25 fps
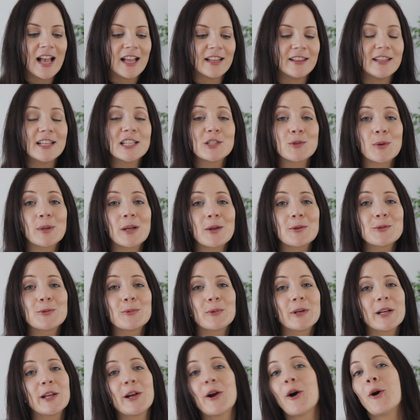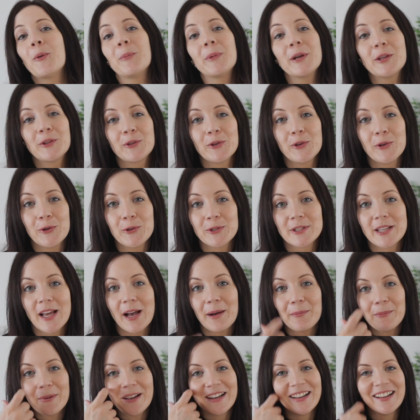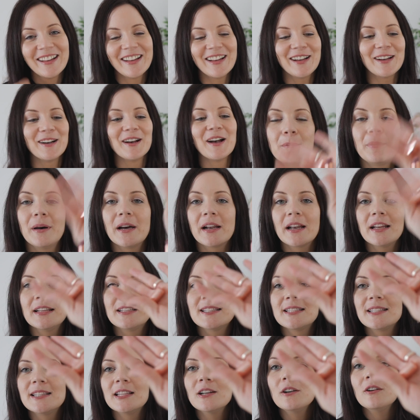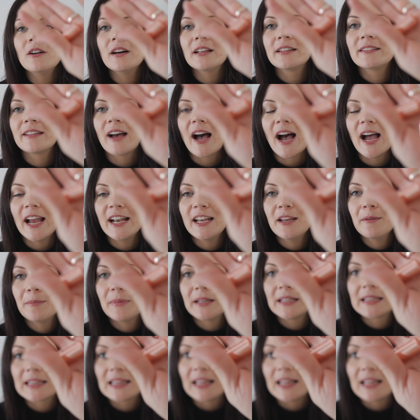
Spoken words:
This one I was really hoping to use up, but it's still a tiny bit